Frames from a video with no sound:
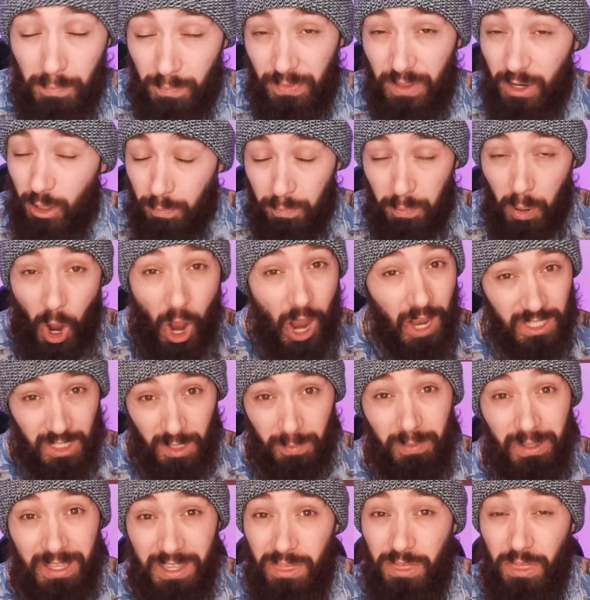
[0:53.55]
They're
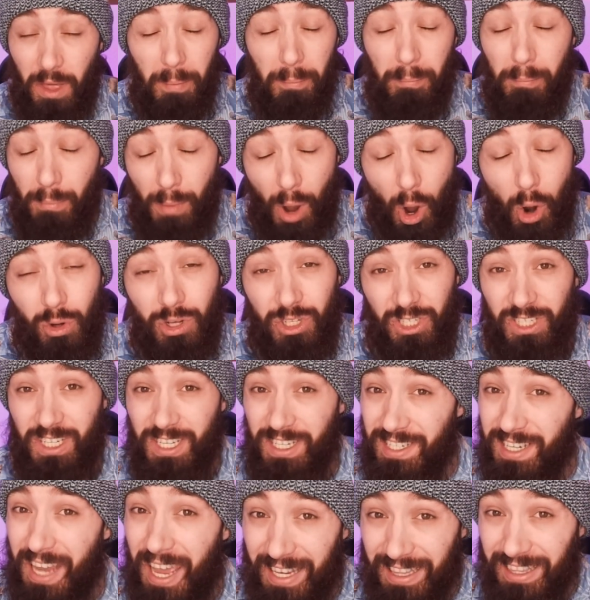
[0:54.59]
possibly the
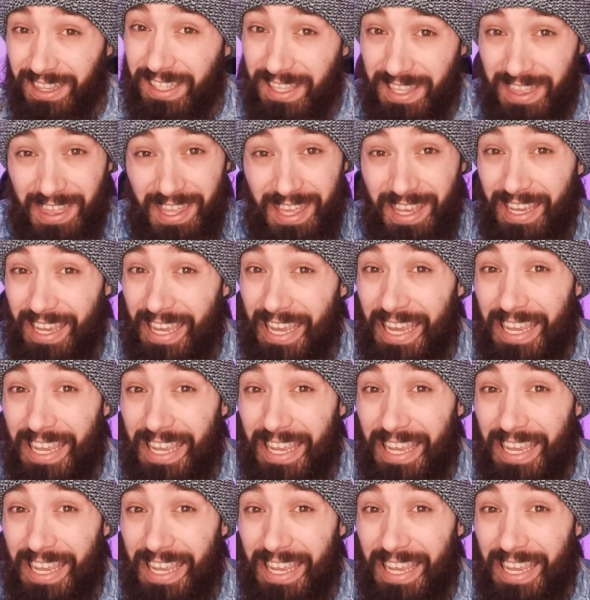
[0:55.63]
most deadly thing